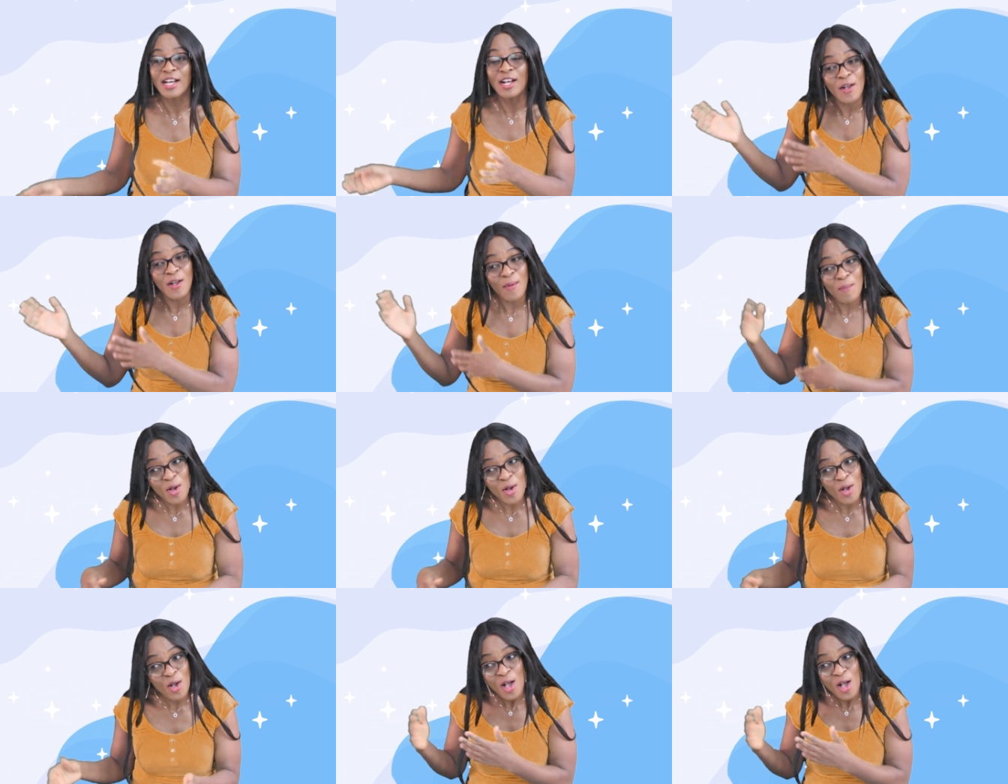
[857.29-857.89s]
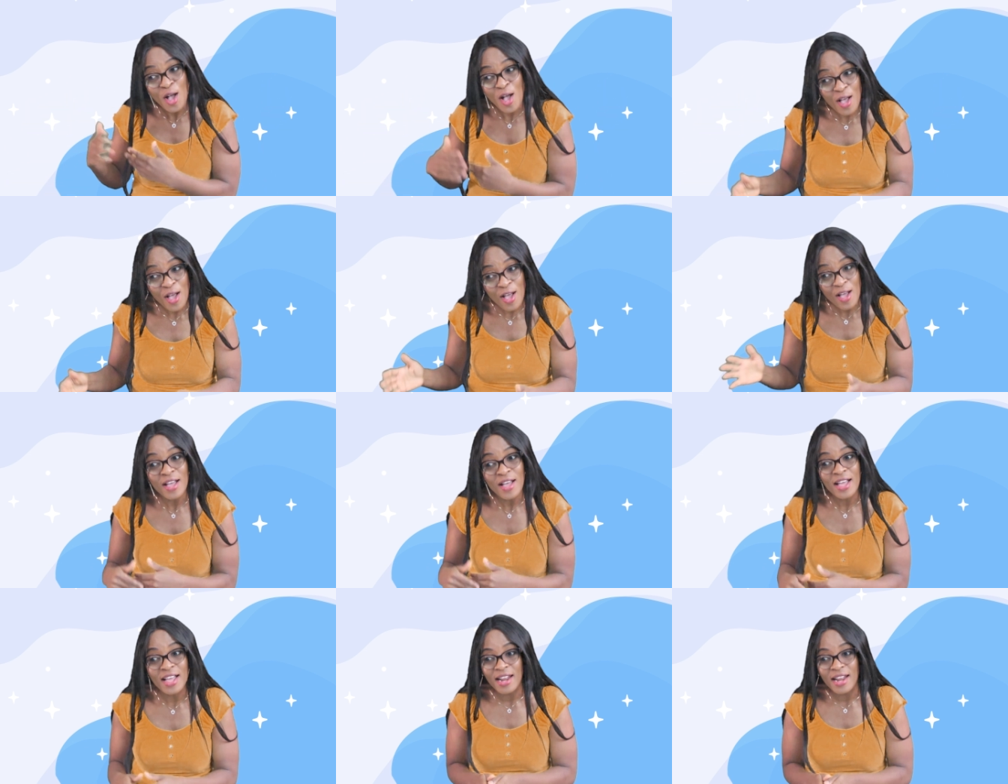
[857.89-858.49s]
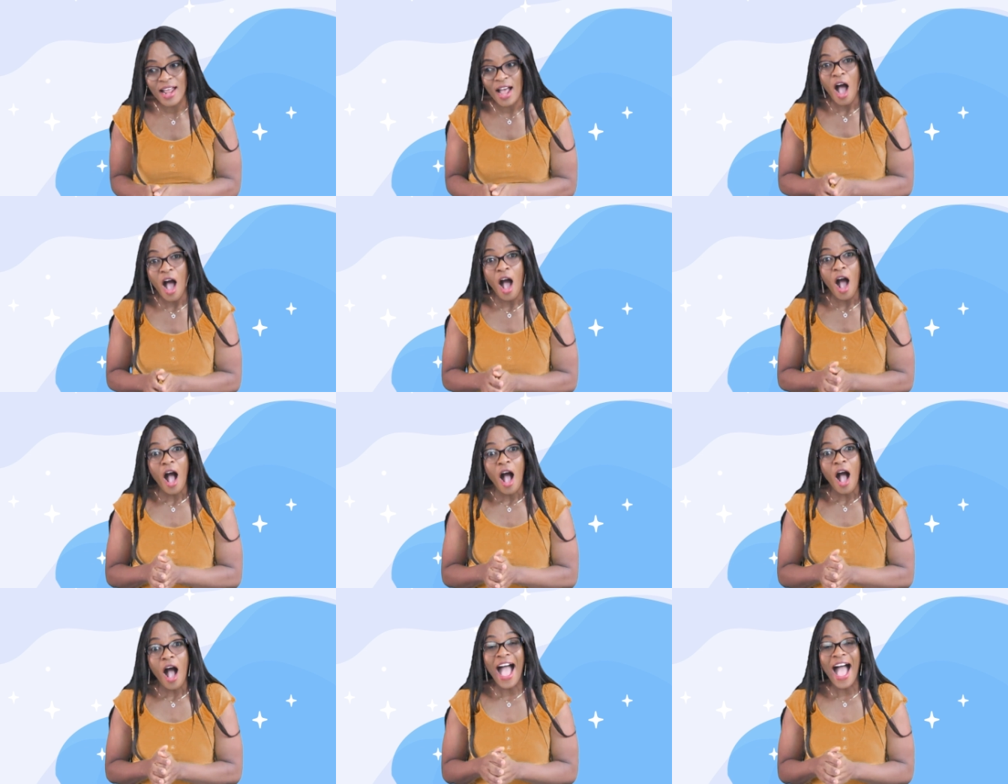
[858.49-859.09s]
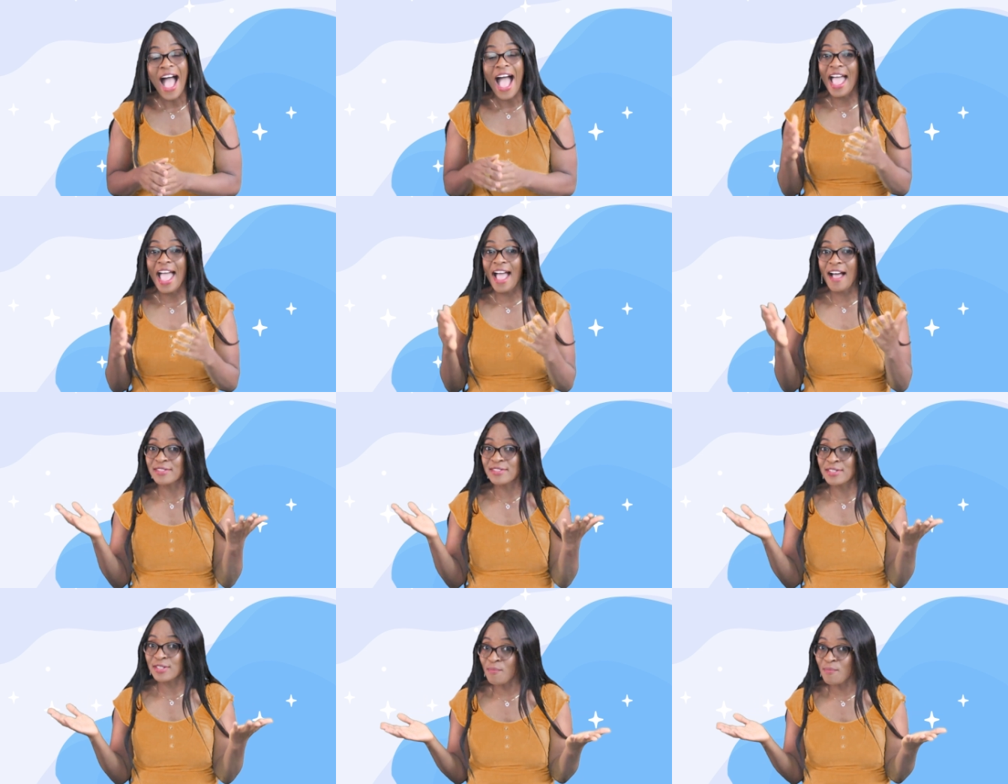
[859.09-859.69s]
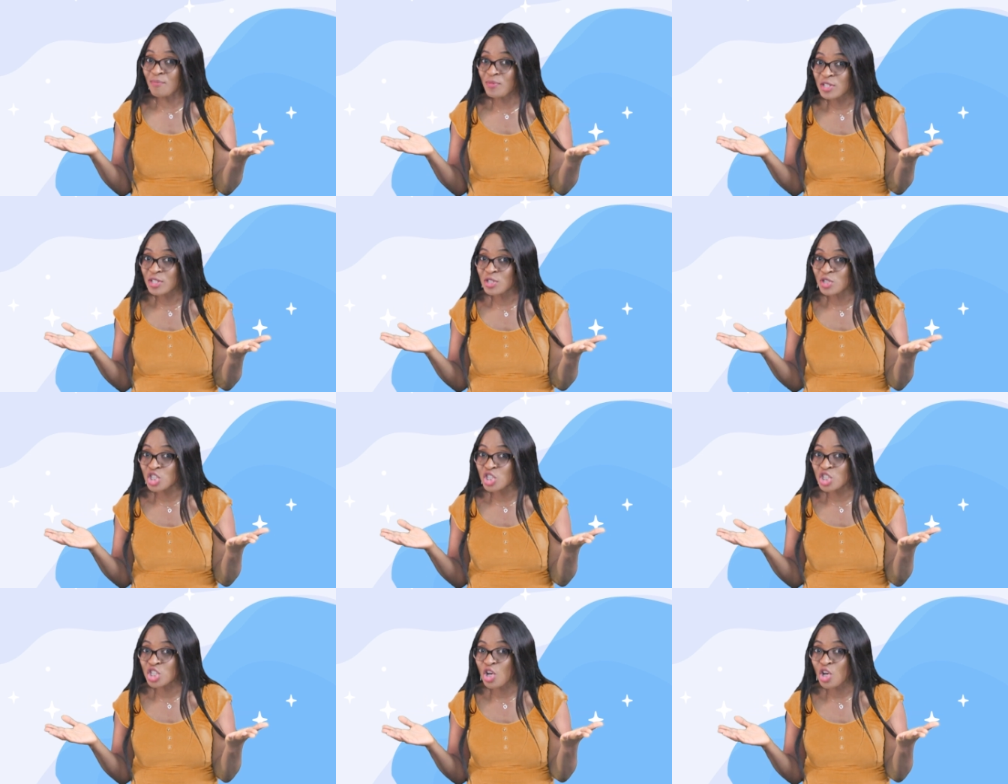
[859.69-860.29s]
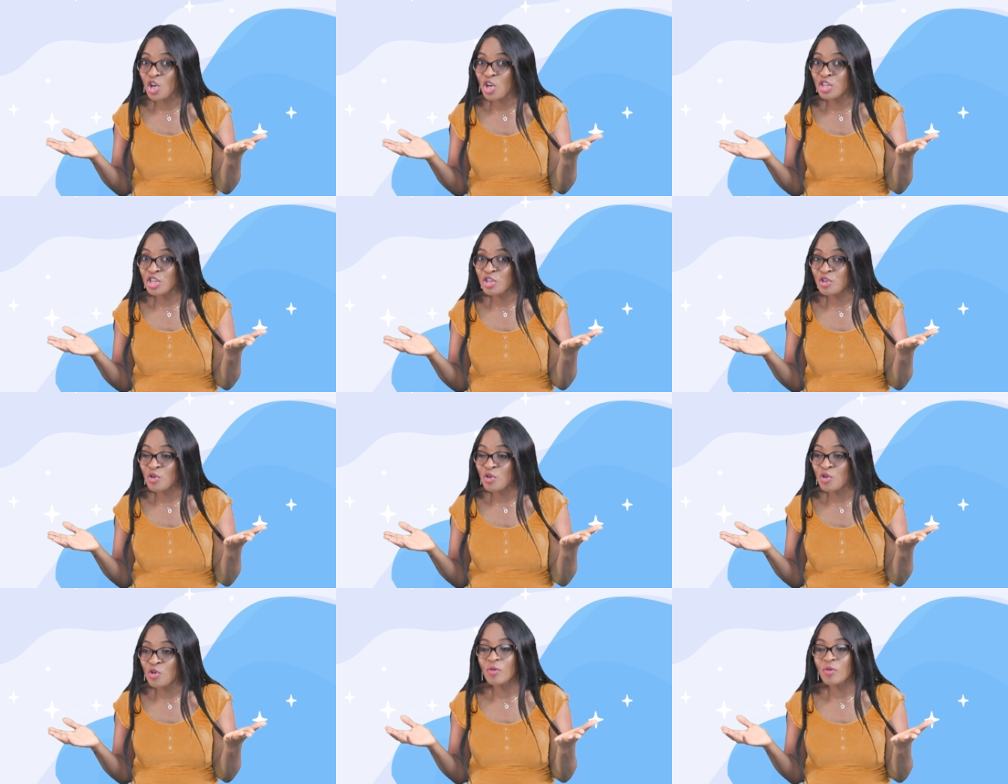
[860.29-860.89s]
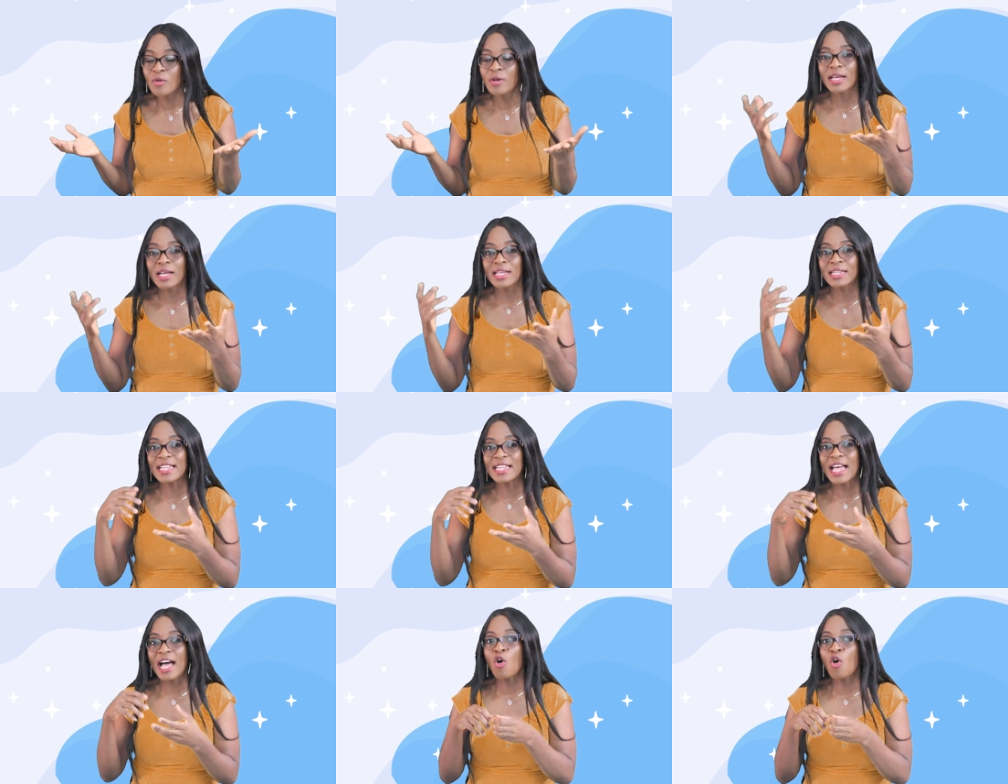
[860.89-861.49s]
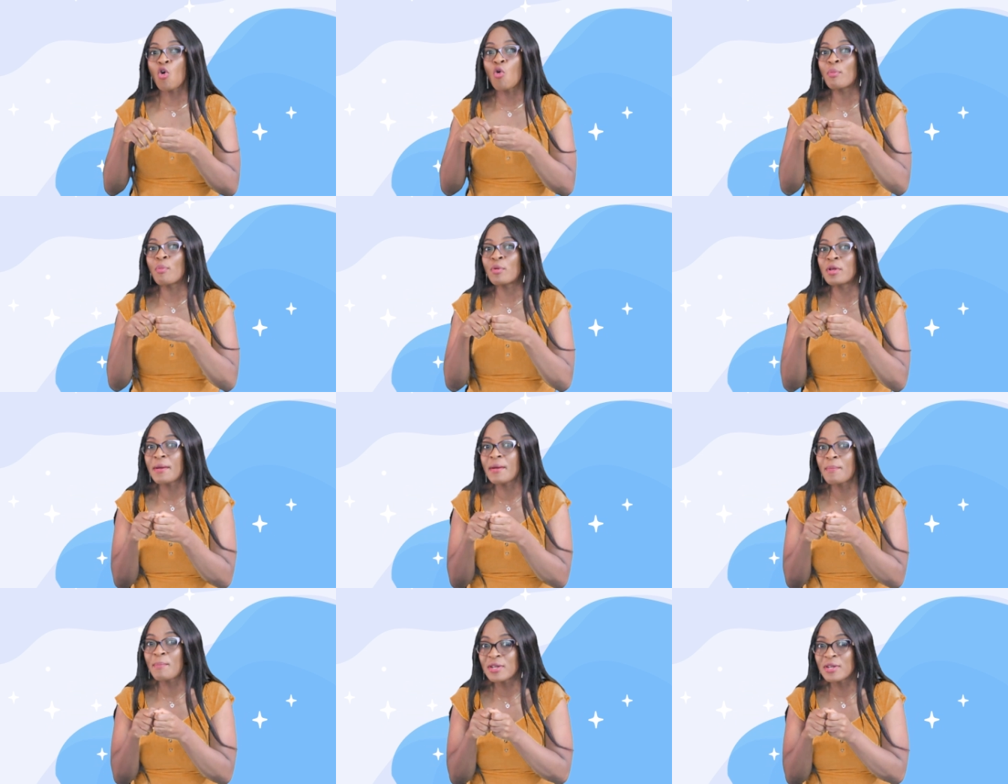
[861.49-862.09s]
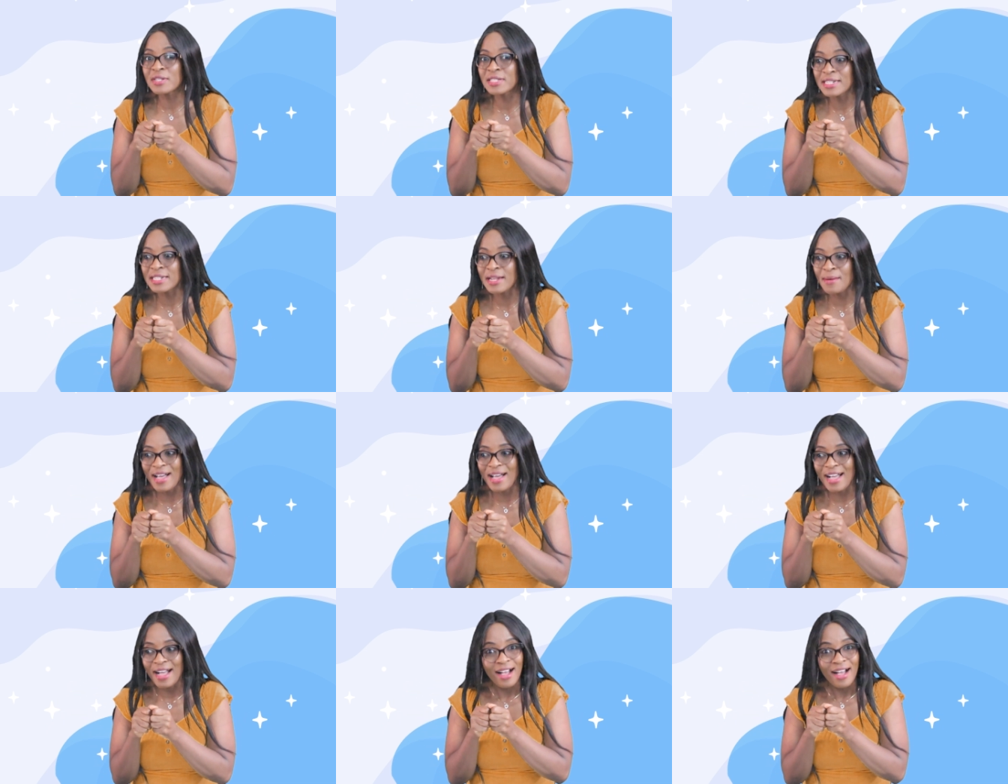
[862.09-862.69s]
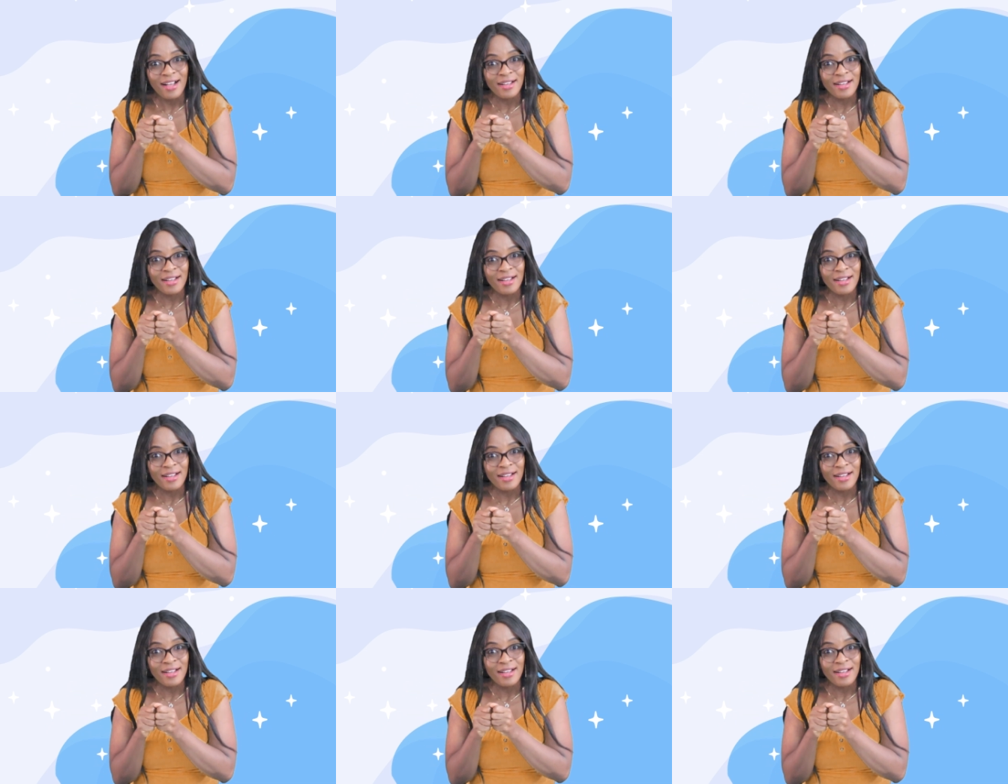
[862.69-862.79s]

Come on. I have something to show you. Now open the puzzle in the back.